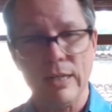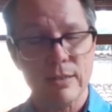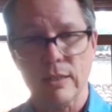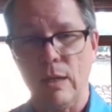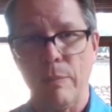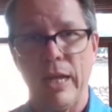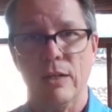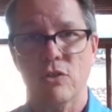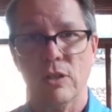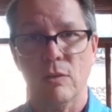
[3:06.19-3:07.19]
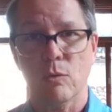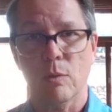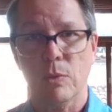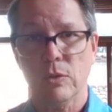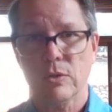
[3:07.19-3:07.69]
is it not packaging the
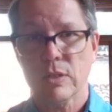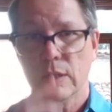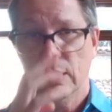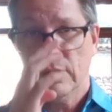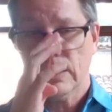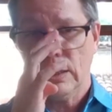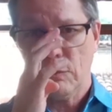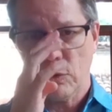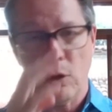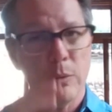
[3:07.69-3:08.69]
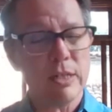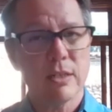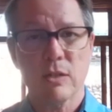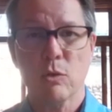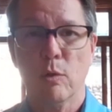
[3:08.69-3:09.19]
hormones? The liver always
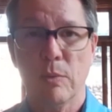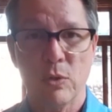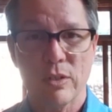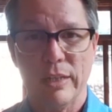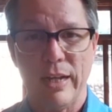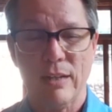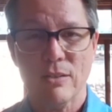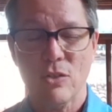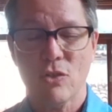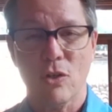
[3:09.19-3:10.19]
does hormones last,